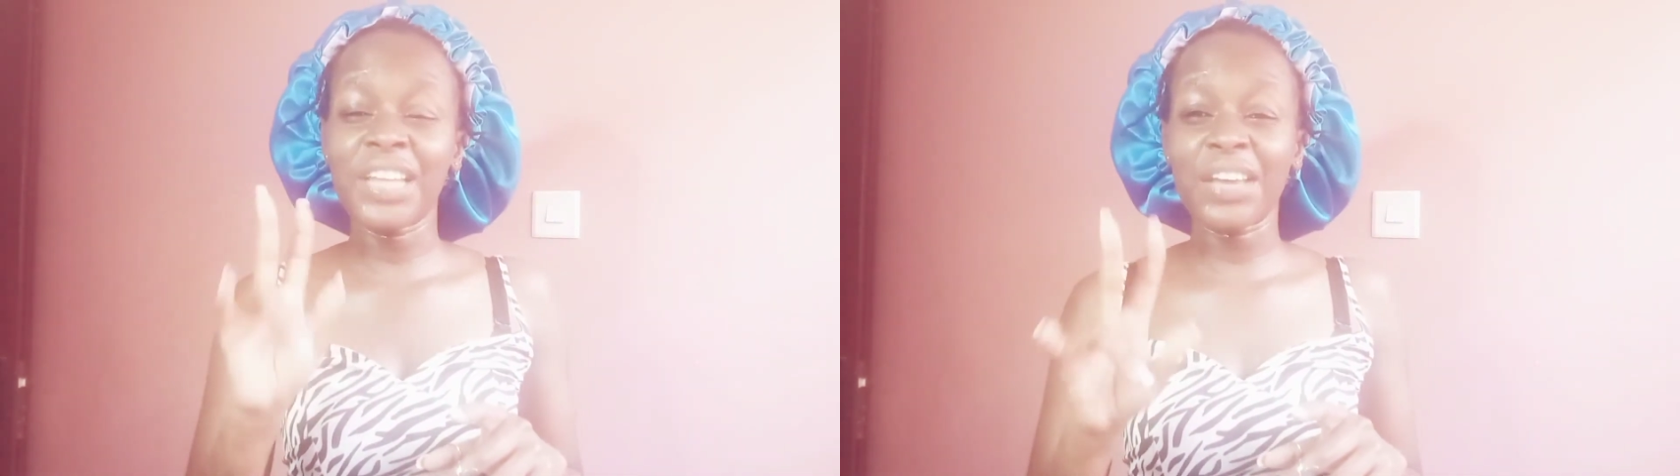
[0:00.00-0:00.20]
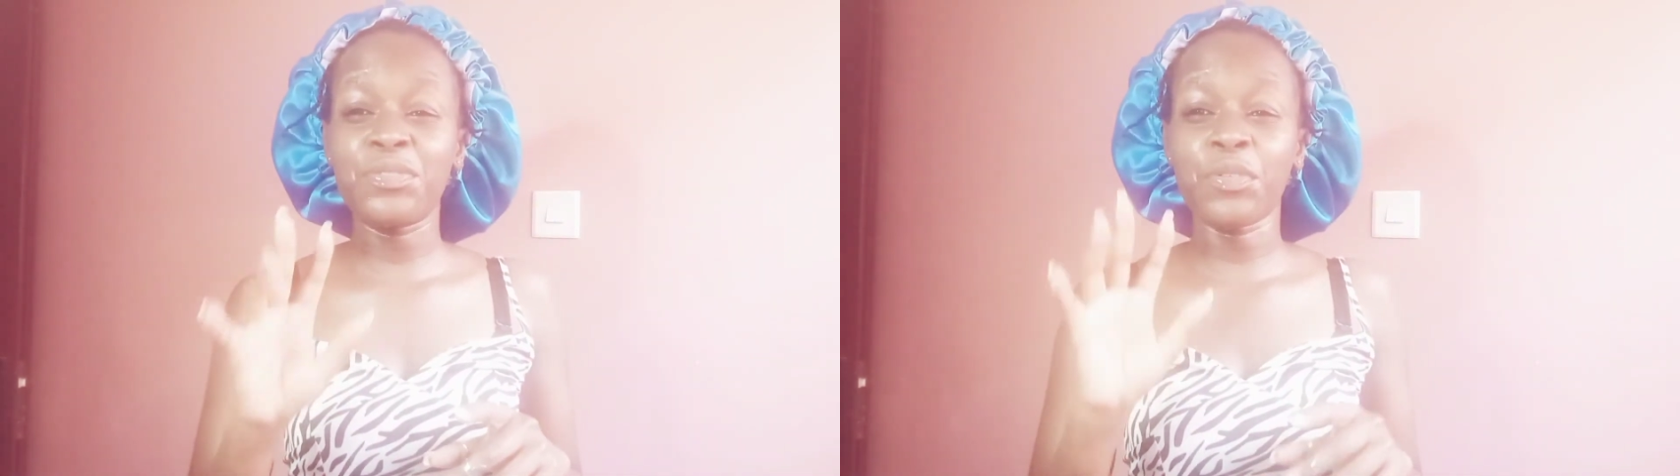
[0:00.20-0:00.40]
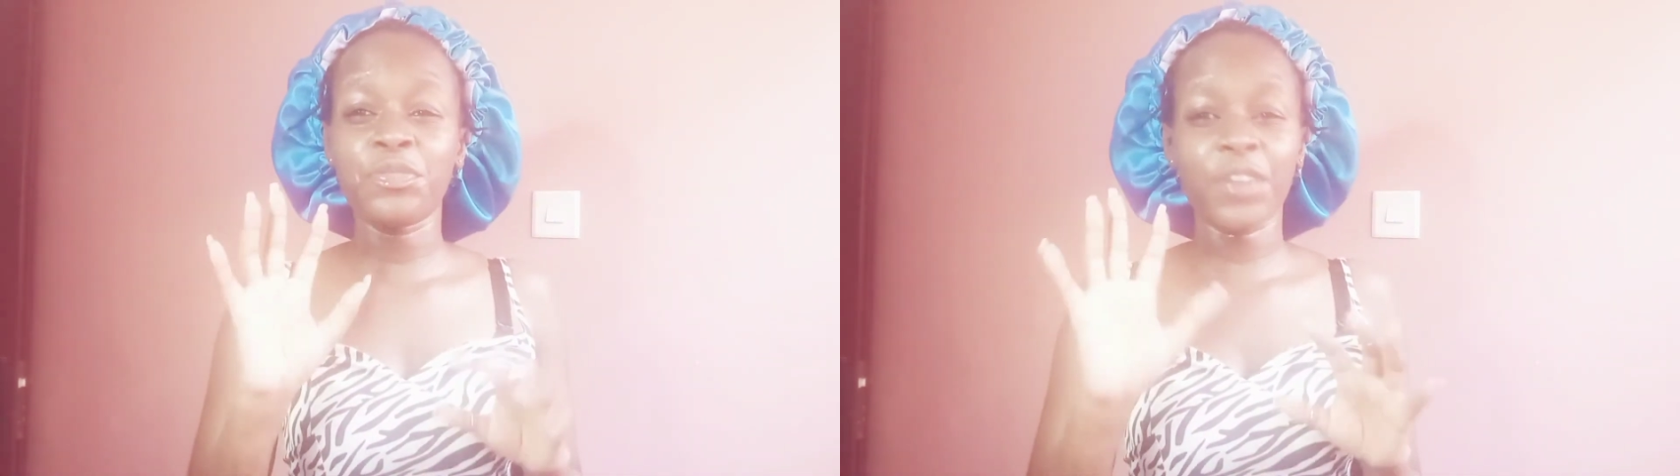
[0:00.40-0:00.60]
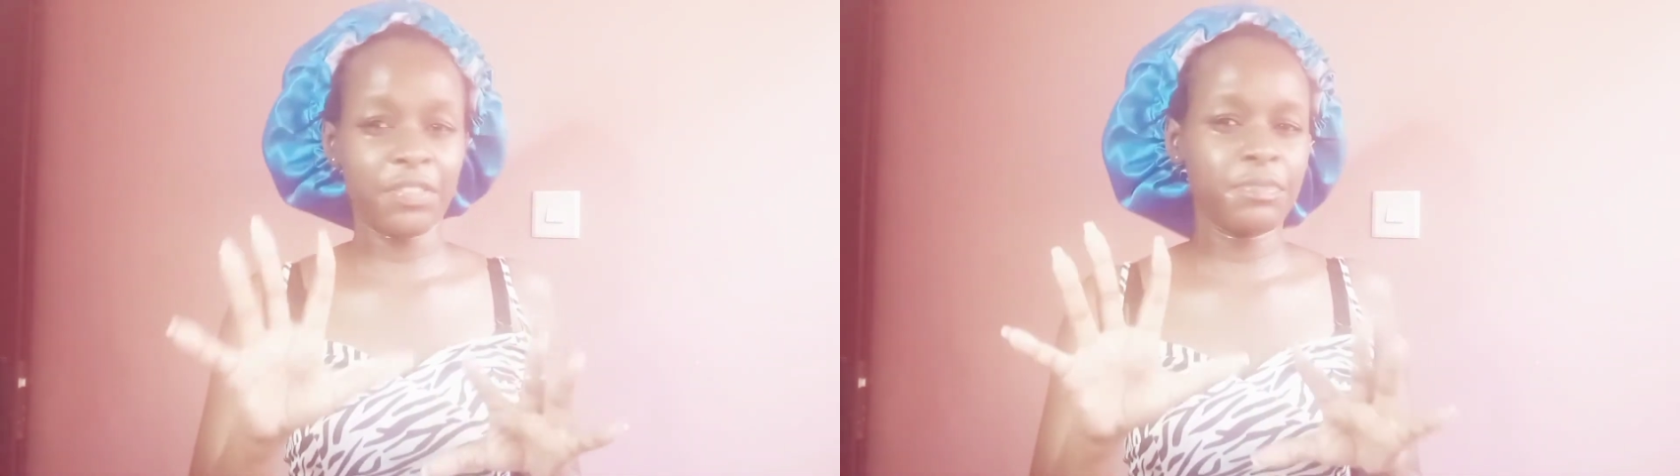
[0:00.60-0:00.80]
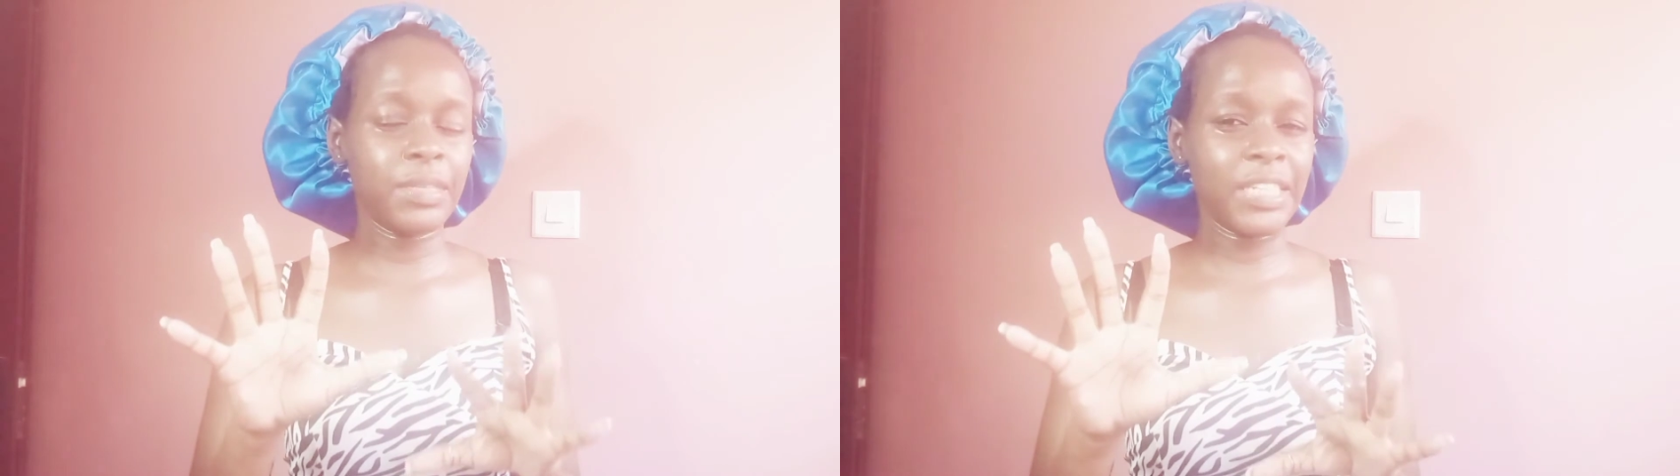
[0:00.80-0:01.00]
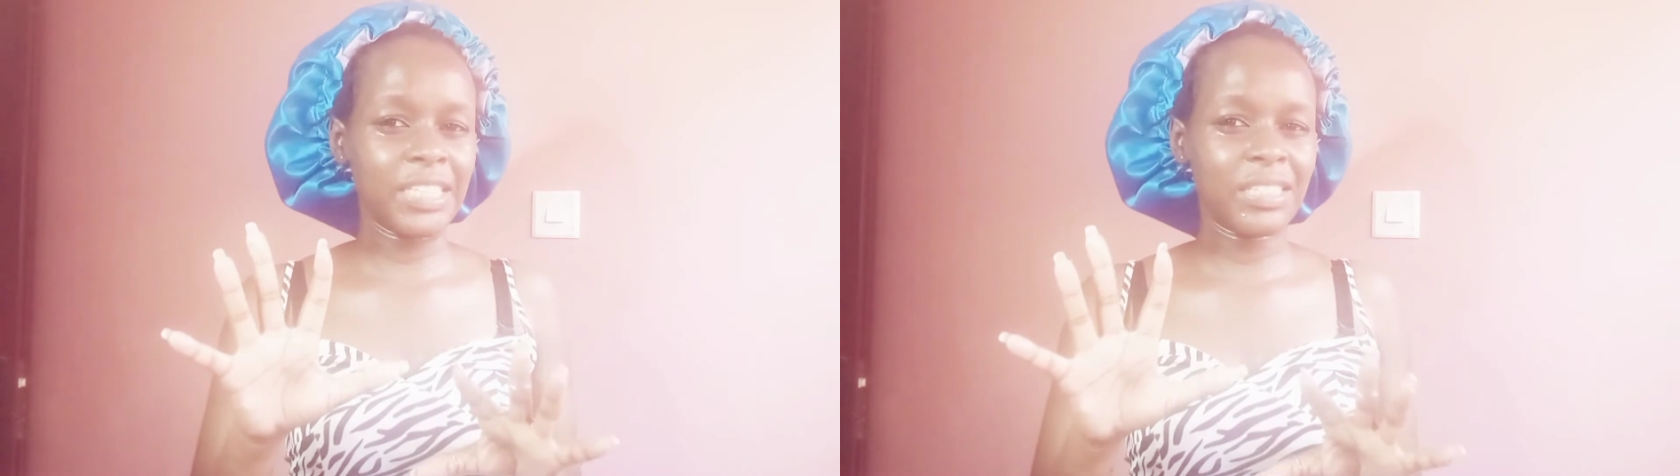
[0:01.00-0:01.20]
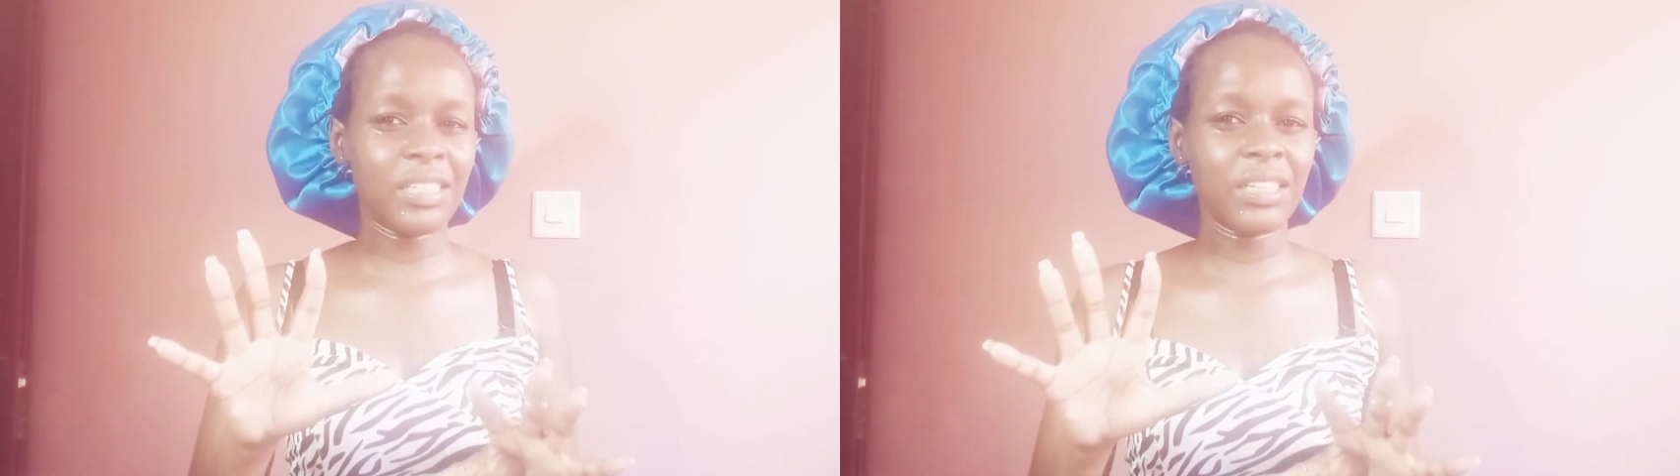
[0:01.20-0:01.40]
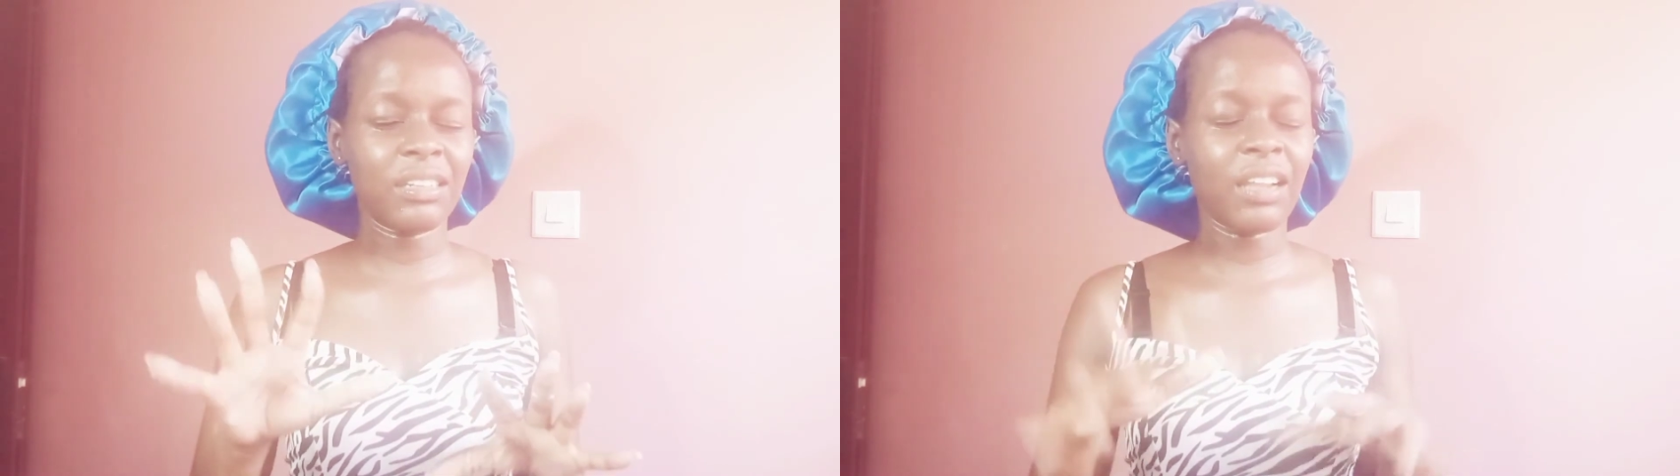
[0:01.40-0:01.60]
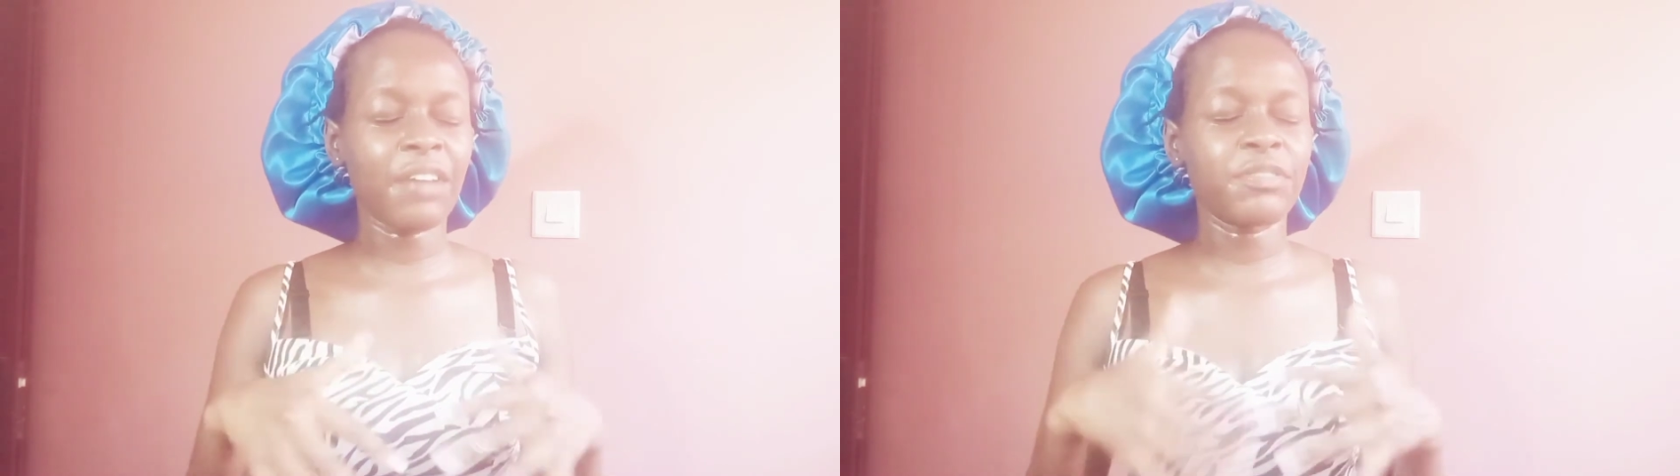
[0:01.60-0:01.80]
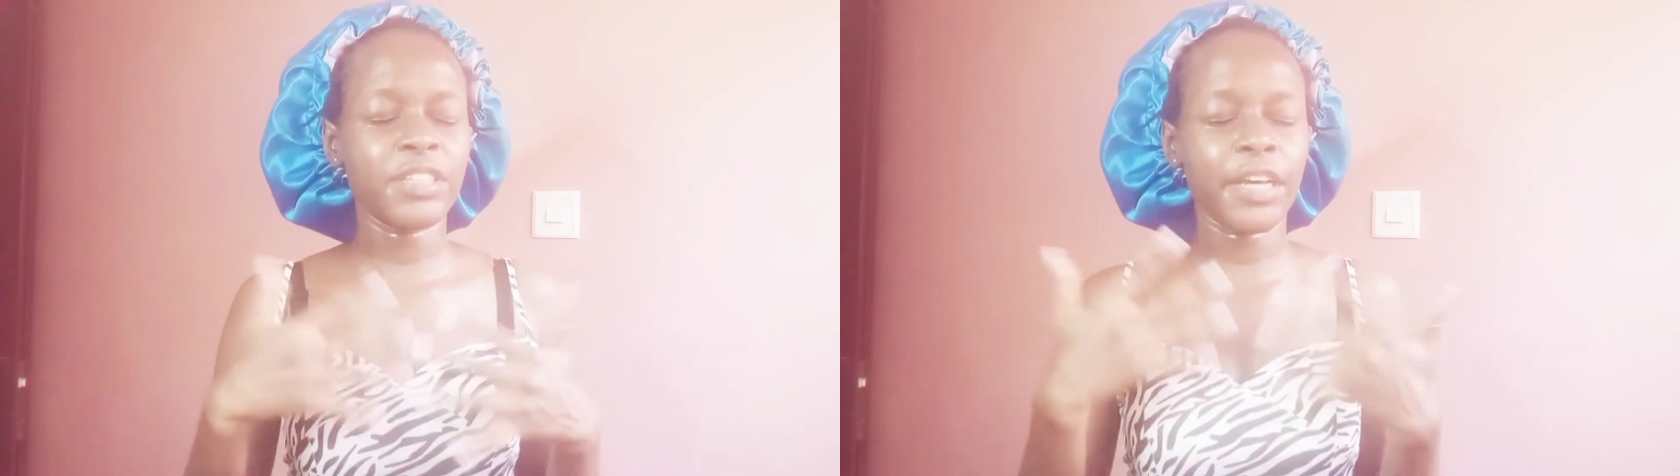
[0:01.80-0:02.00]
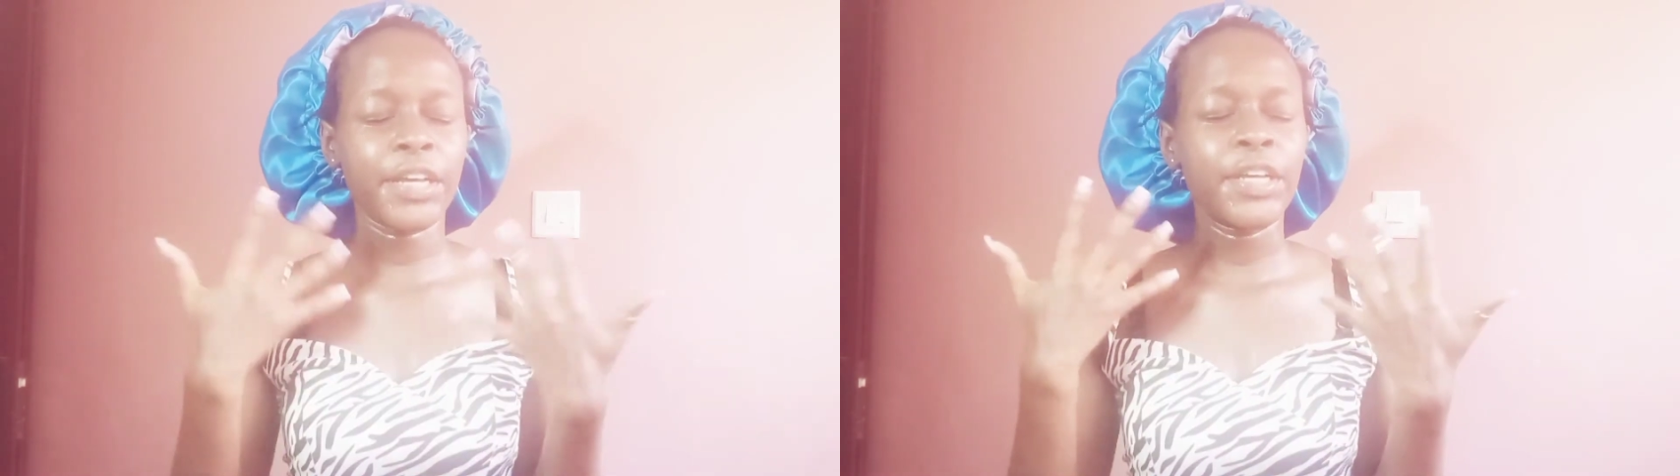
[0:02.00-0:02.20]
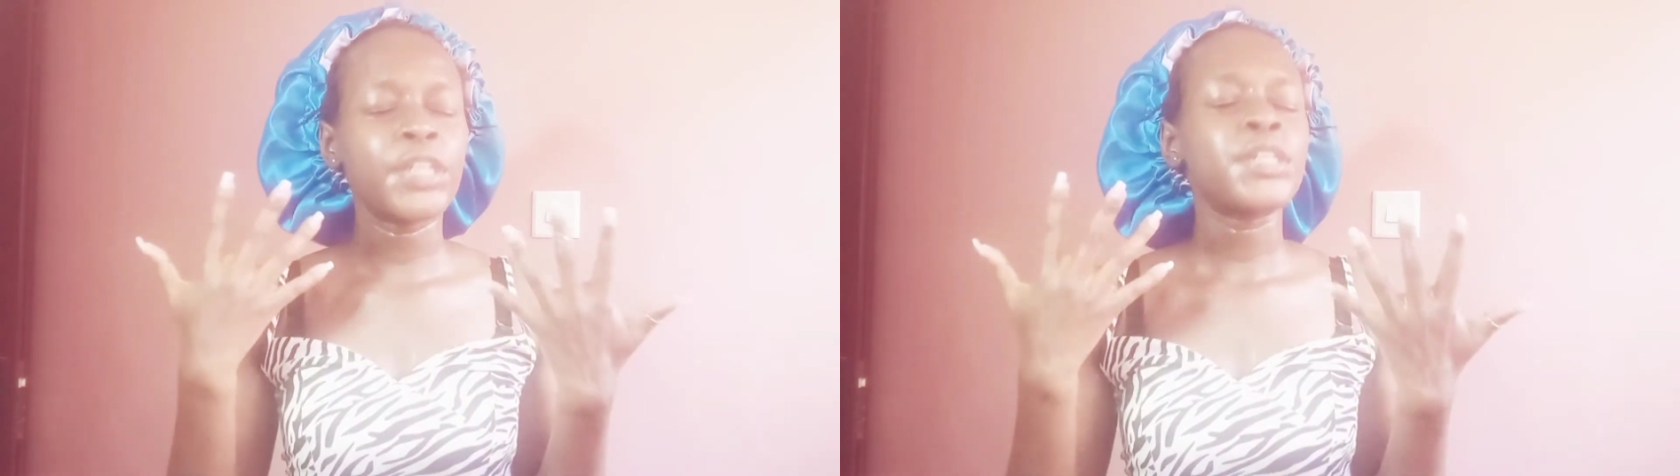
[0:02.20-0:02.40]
like for 5 minutes till after